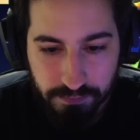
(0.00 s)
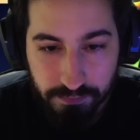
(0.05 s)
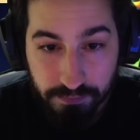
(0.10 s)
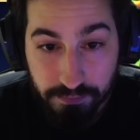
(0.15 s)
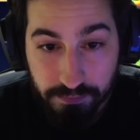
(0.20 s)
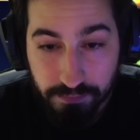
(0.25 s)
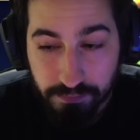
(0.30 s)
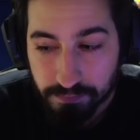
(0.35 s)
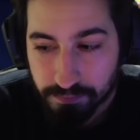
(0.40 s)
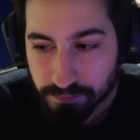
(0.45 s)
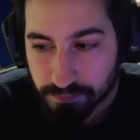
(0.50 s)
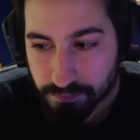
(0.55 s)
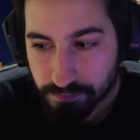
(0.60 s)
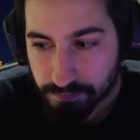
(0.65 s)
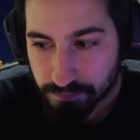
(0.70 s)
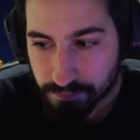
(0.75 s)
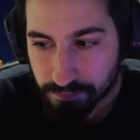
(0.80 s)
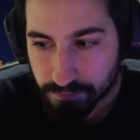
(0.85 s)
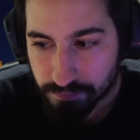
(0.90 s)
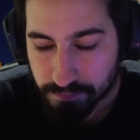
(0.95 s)

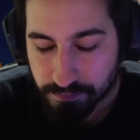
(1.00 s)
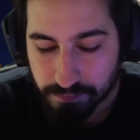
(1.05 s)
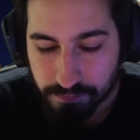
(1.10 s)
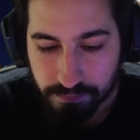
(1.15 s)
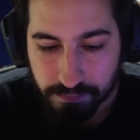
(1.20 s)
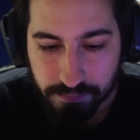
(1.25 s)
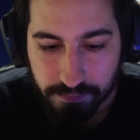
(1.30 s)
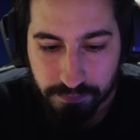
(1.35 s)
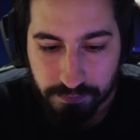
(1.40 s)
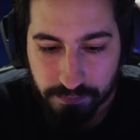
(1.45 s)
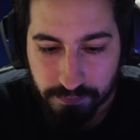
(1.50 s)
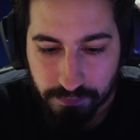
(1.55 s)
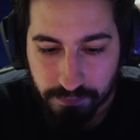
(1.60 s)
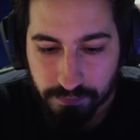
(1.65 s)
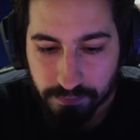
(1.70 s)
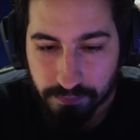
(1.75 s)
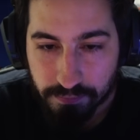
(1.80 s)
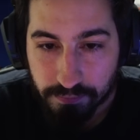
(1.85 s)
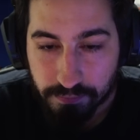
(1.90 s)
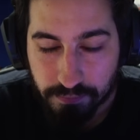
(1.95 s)

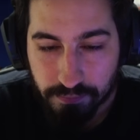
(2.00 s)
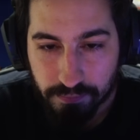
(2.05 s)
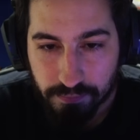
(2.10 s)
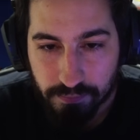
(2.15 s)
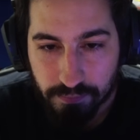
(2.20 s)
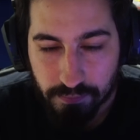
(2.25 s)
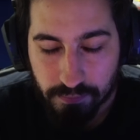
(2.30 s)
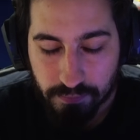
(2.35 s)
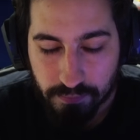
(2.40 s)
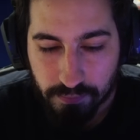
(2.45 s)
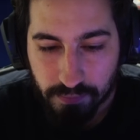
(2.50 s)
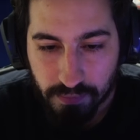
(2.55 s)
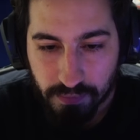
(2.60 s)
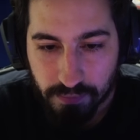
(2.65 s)
(silence)